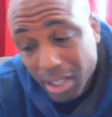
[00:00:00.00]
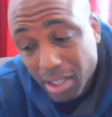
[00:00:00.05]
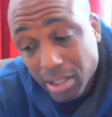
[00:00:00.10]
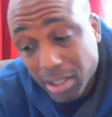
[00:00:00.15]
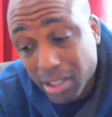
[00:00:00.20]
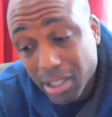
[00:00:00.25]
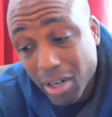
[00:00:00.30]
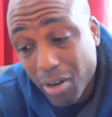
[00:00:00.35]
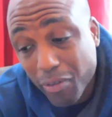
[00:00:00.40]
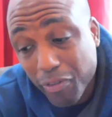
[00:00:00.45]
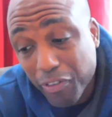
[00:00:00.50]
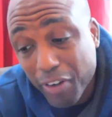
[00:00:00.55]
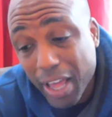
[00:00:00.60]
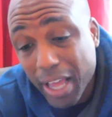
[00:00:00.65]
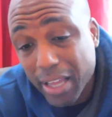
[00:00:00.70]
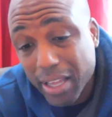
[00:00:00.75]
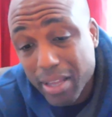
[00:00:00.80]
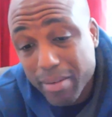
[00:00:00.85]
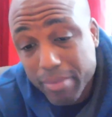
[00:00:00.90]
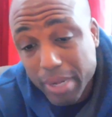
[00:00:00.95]
Shit don't
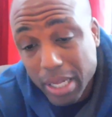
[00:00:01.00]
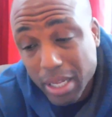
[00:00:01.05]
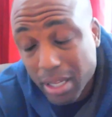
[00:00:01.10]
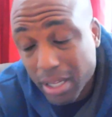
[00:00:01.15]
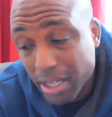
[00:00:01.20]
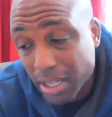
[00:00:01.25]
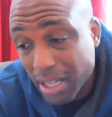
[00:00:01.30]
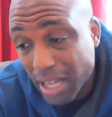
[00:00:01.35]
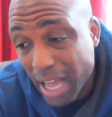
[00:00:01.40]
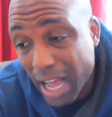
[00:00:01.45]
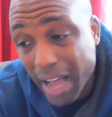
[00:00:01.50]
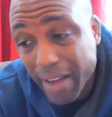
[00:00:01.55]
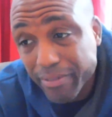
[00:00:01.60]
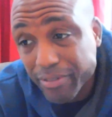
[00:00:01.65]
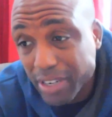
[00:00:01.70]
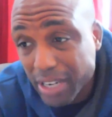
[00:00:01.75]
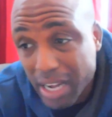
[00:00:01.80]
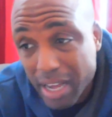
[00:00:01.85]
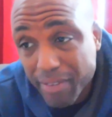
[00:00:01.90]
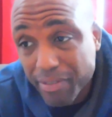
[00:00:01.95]
fly here, man.
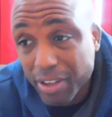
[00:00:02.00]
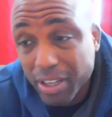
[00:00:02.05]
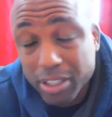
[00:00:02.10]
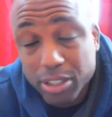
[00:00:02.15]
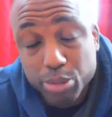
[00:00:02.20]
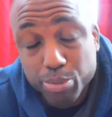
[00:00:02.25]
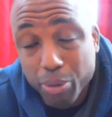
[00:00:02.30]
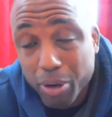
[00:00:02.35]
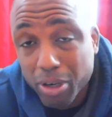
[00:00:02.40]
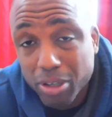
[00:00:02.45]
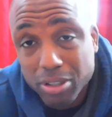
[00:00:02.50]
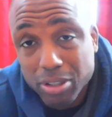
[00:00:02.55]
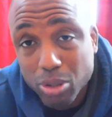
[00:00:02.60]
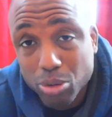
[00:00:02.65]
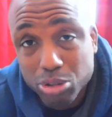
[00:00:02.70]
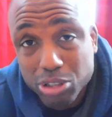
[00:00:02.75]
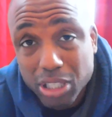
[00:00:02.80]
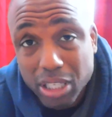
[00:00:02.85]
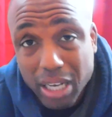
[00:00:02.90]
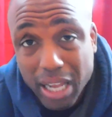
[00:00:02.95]
I've never experienced
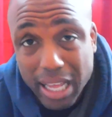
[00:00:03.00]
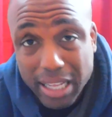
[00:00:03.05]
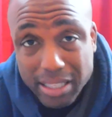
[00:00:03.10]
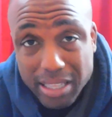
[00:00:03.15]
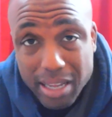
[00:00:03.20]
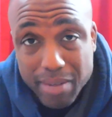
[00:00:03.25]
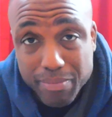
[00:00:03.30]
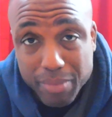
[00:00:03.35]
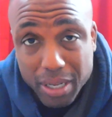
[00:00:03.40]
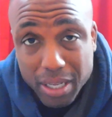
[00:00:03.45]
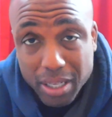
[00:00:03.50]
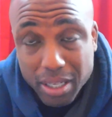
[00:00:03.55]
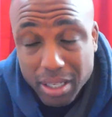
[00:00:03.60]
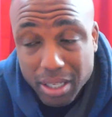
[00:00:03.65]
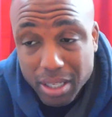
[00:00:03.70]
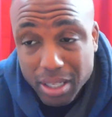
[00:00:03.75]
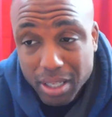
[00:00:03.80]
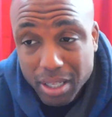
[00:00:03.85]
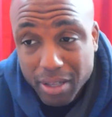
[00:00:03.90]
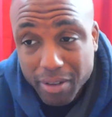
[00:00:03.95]
no shit like that, man.
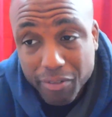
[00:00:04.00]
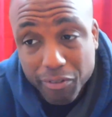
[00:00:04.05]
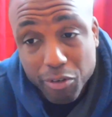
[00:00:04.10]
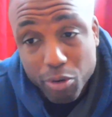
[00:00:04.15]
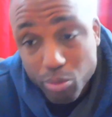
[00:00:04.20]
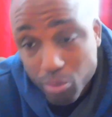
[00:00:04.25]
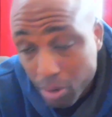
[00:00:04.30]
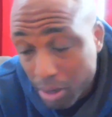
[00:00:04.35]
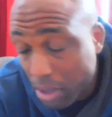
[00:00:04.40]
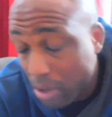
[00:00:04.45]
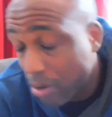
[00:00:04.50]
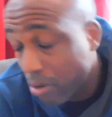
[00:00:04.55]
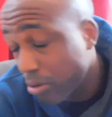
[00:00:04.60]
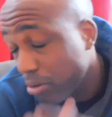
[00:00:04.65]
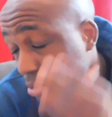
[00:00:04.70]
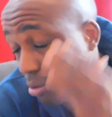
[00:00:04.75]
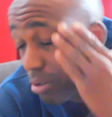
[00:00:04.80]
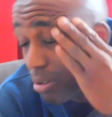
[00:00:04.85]
For real.